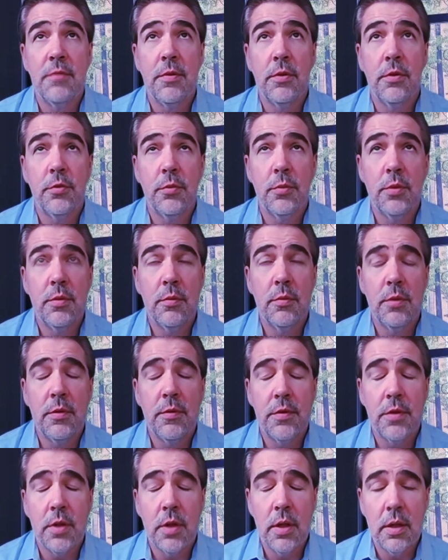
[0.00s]
folks we
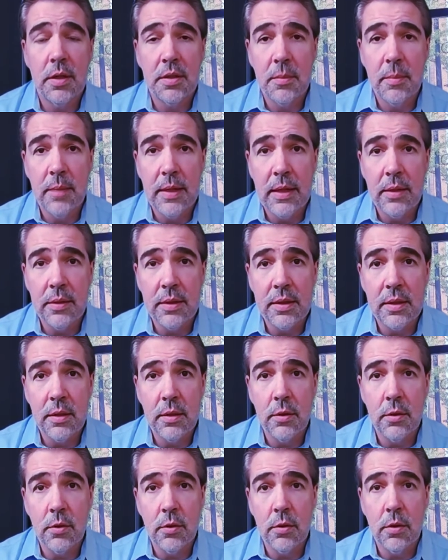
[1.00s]
we've talked about
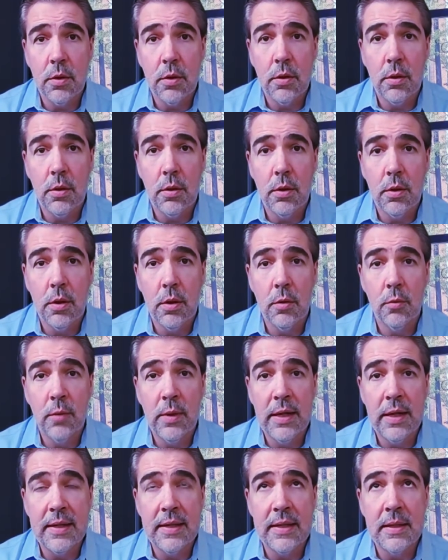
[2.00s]
here all,
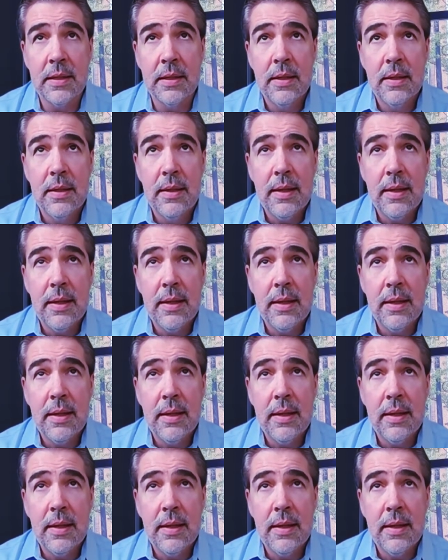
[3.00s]
already.